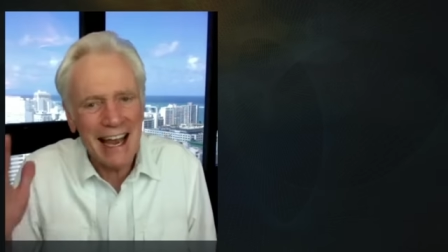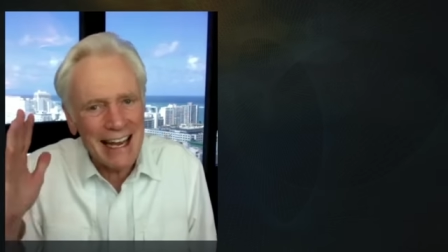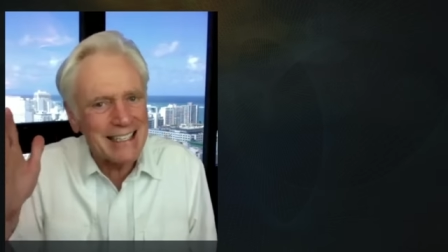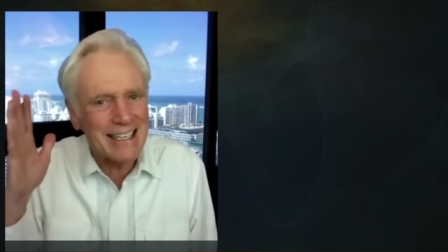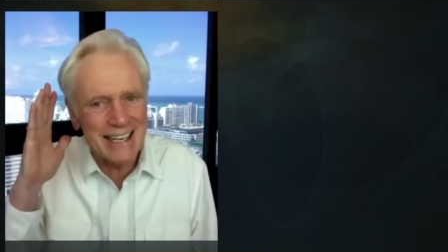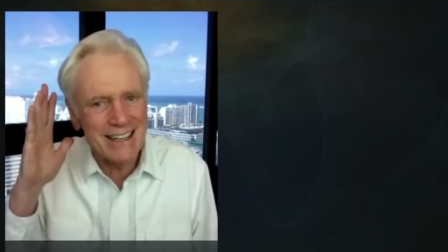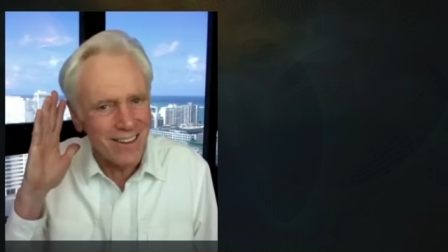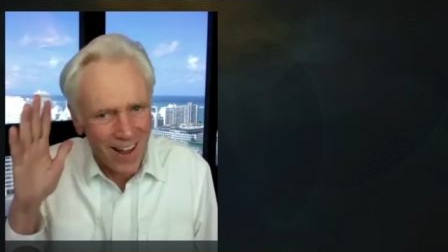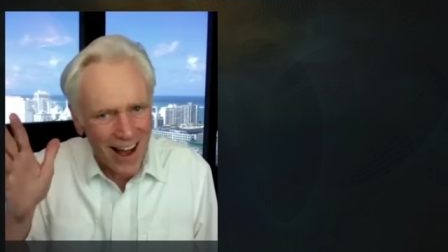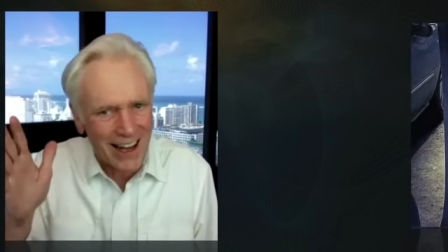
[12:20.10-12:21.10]
Keynesian
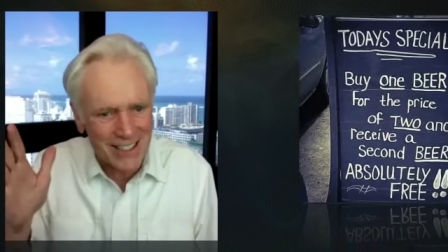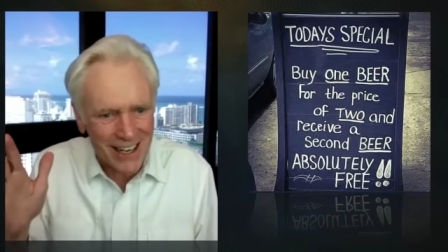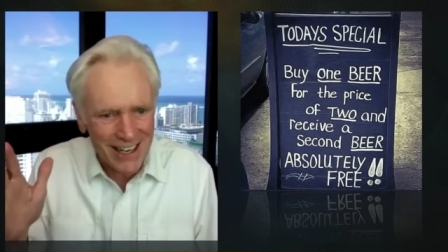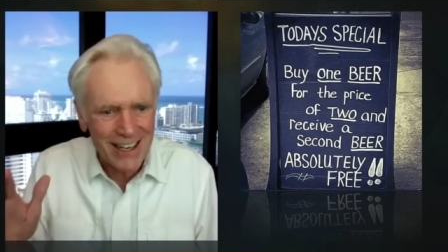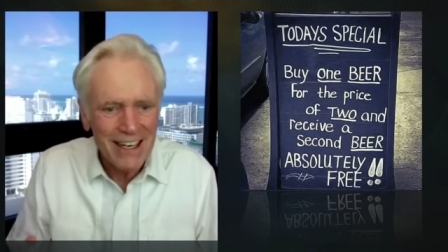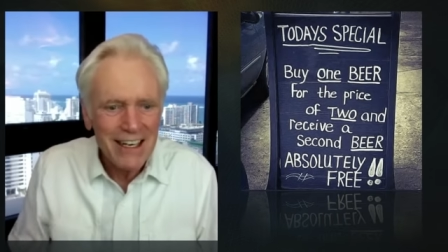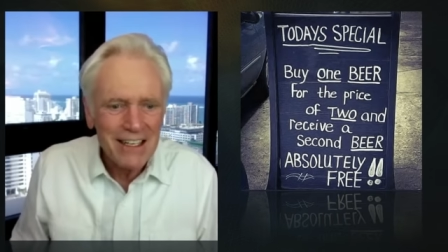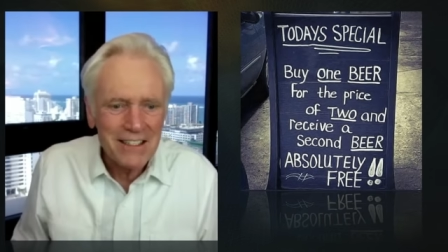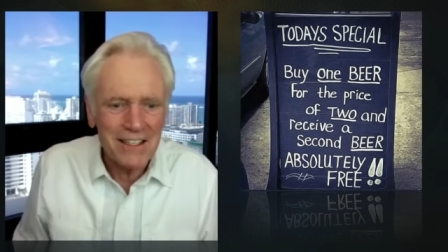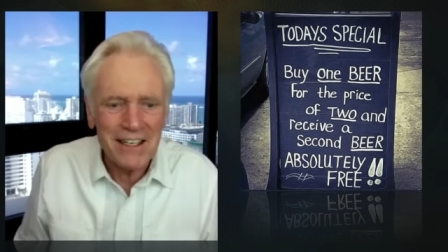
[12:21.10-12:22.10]
logic.
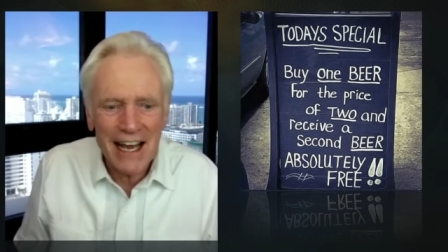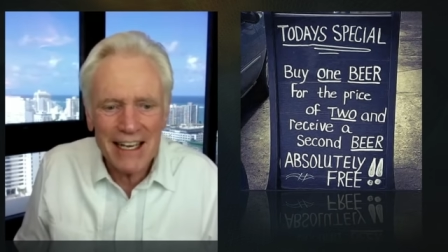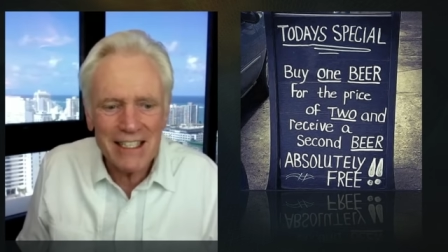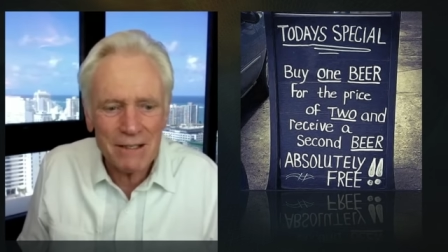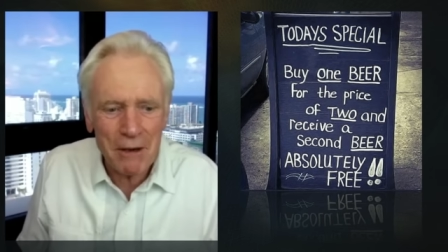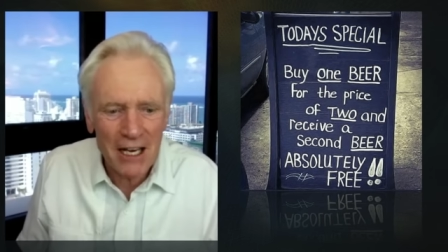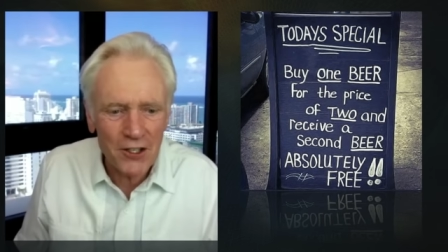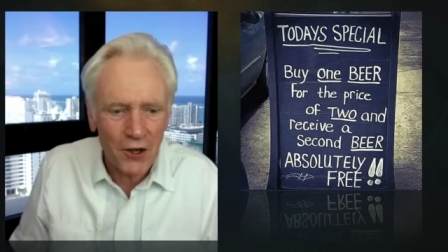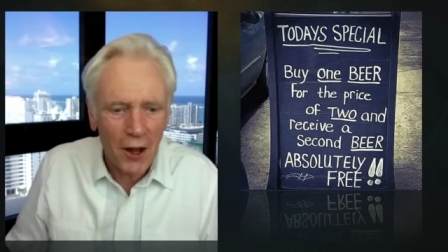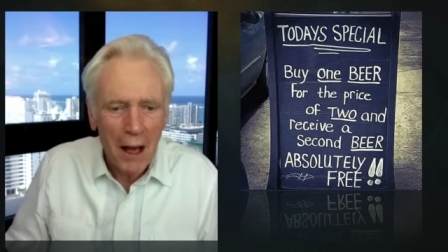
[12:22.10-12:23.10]
Today's
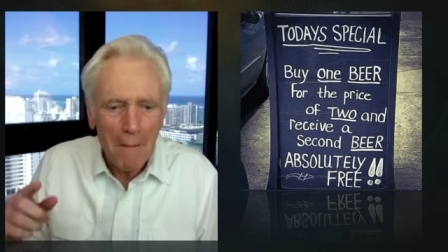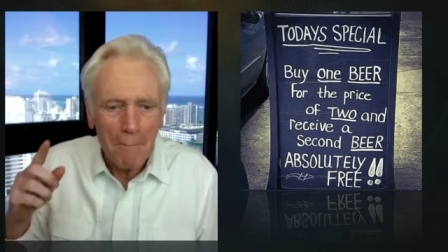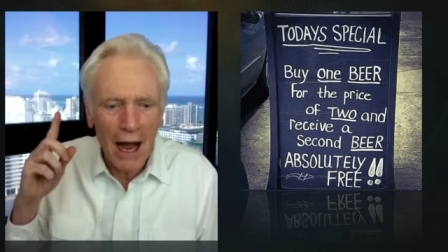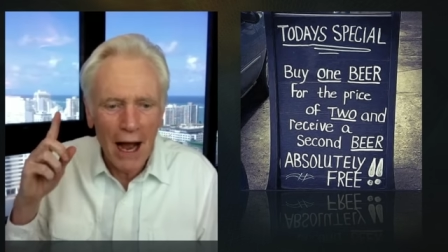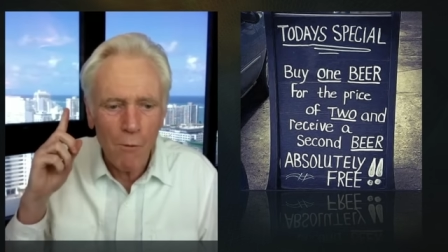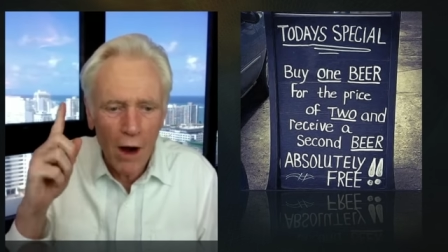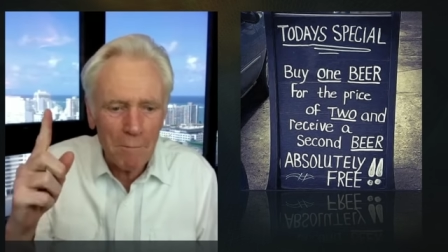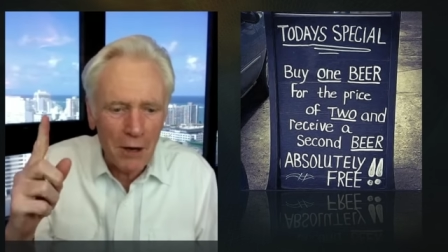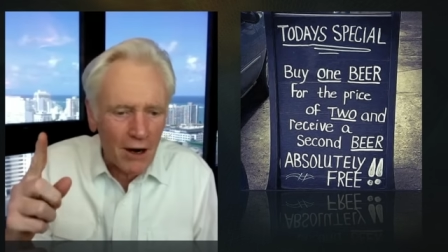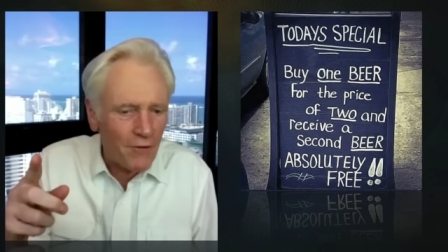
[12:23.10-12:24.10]
special buy
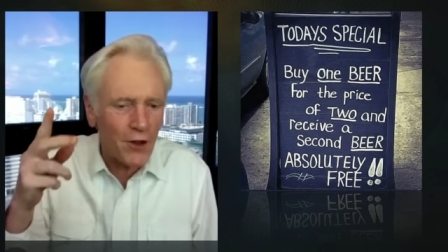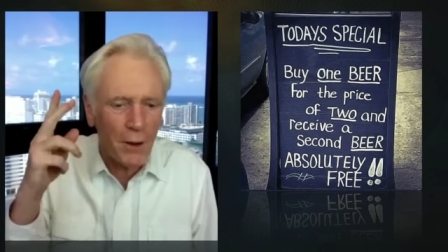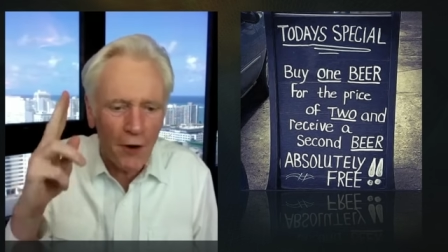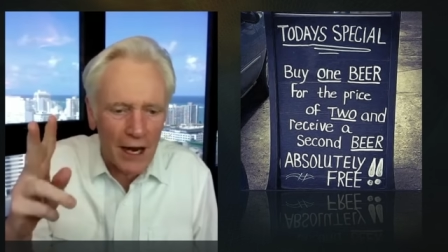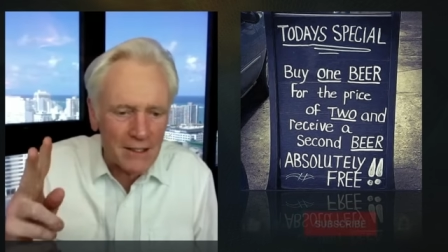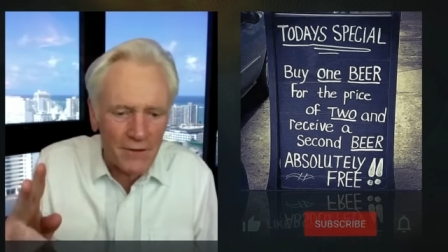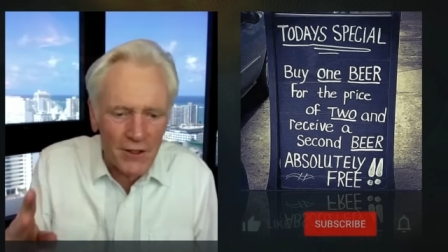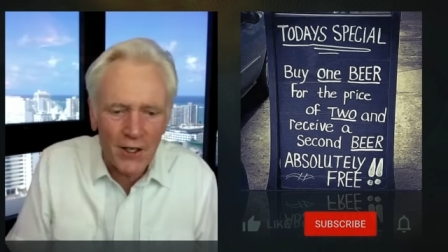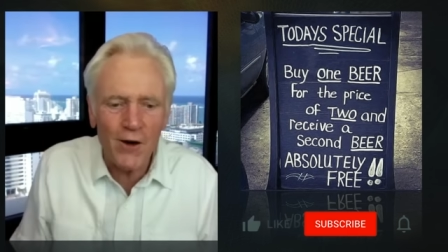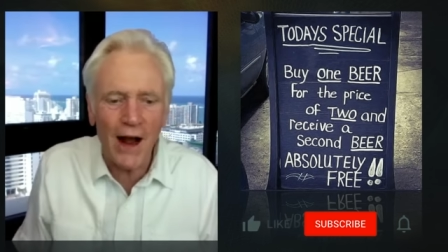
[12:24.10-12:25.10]
one beer for the price of
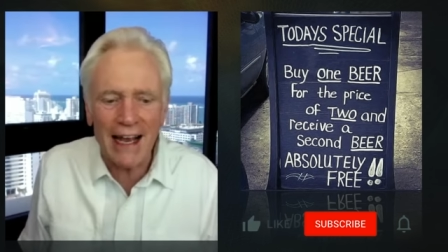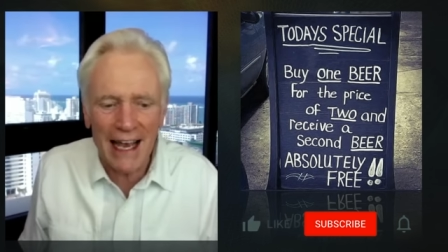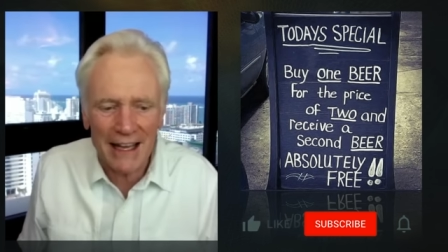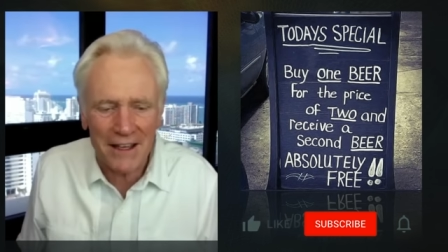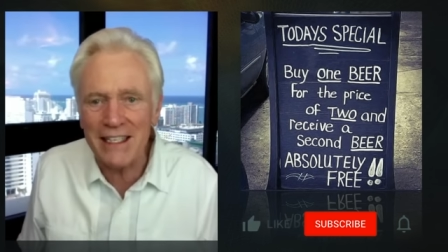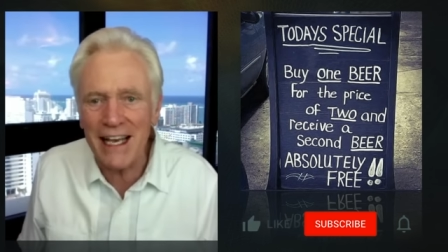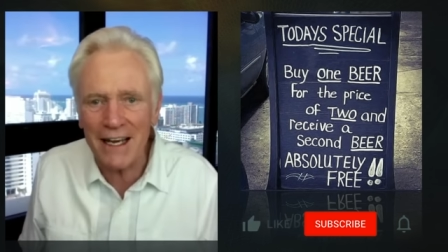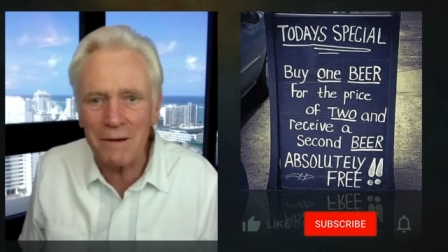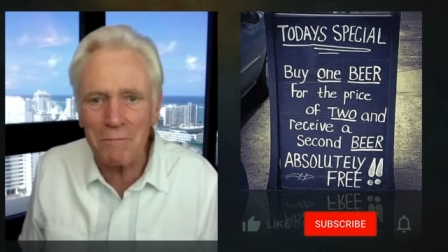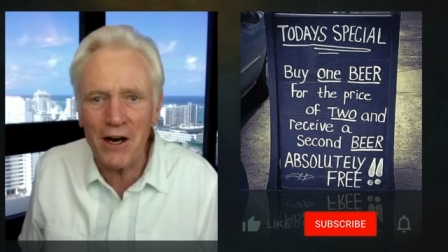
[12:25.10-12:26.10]
two and get the
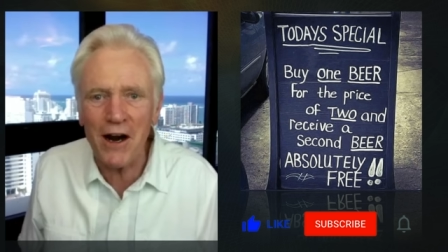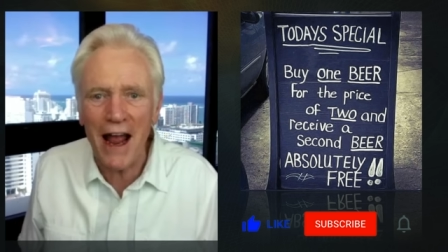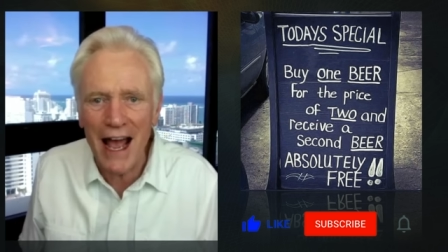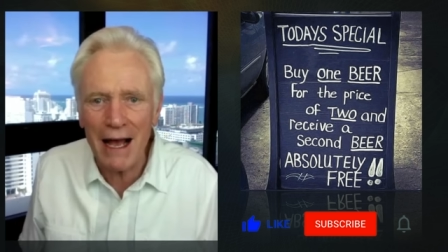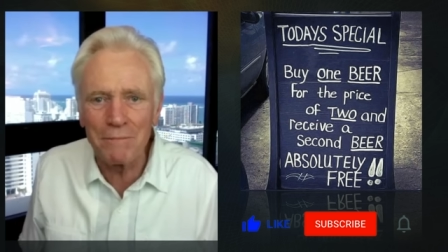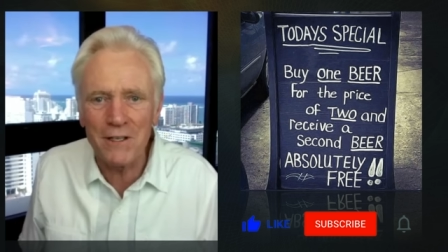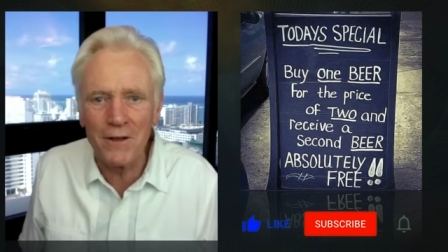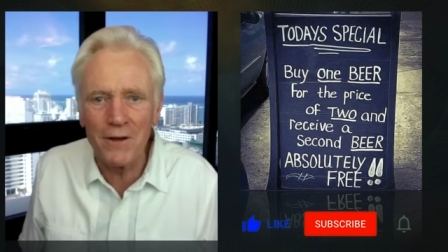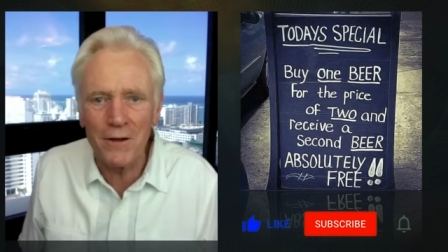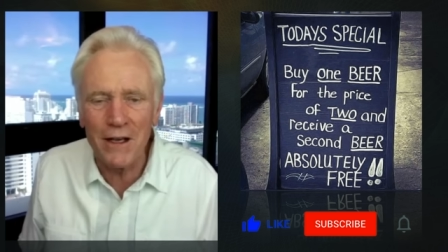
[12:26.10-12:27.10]
second beer
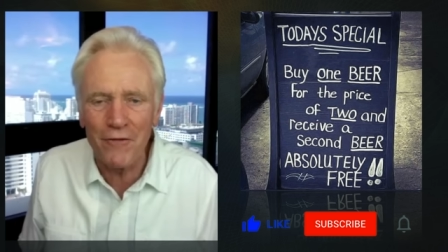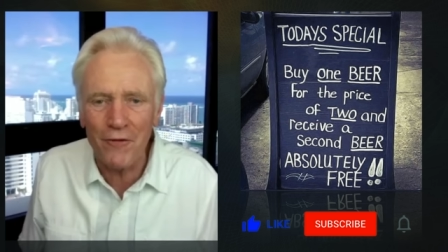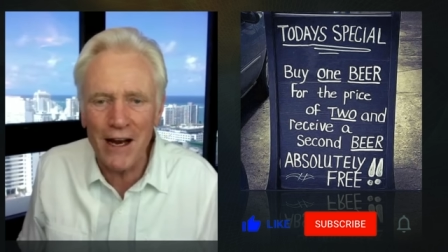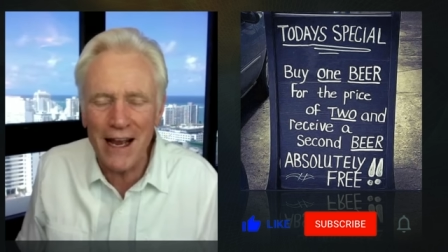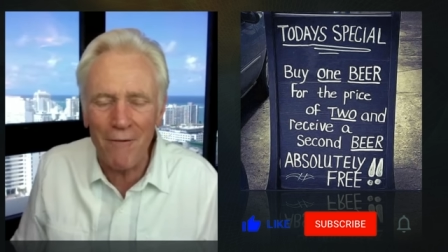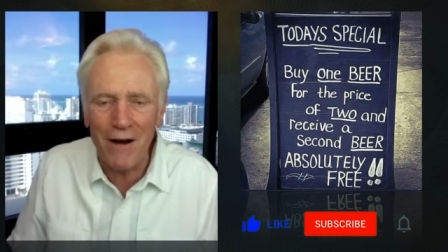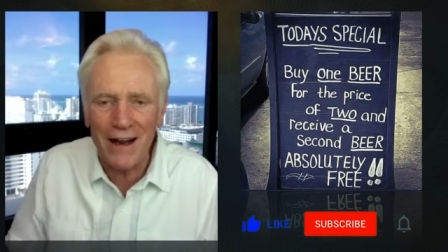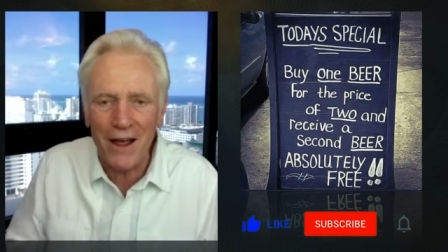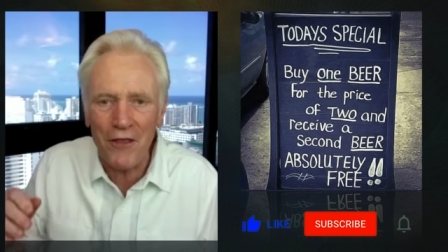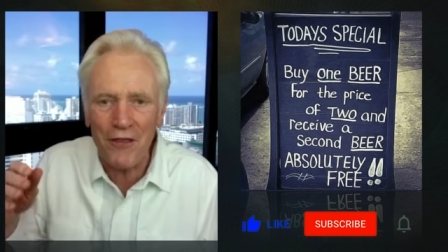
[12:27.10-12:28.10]
absolutely free. I want
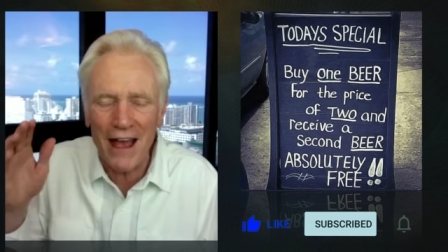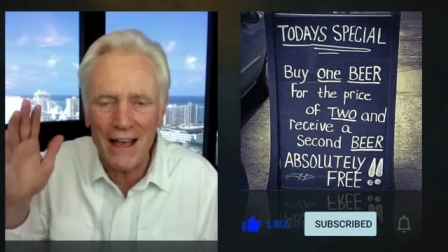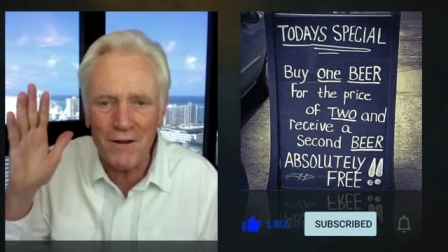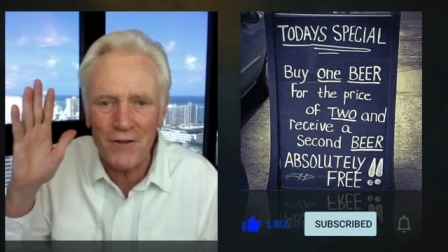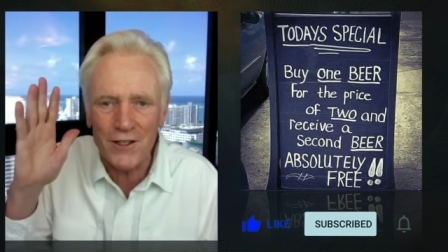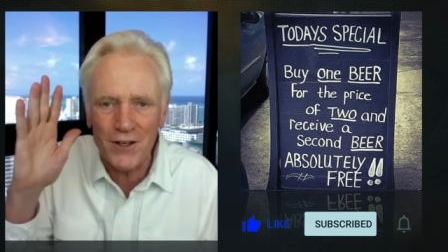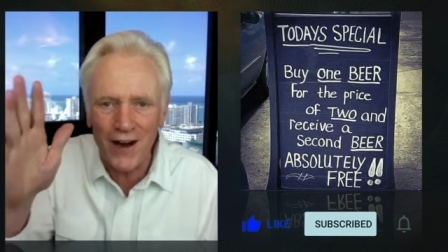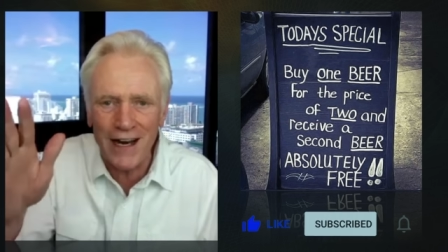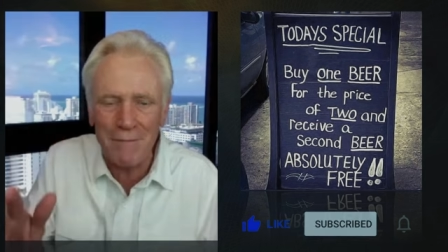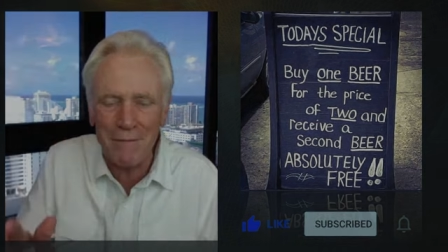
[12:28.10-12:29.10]
to thank you for
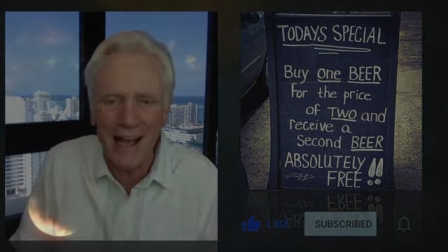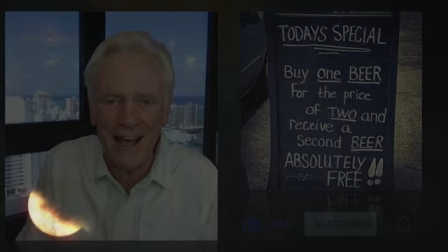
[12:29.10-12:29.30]
joining me,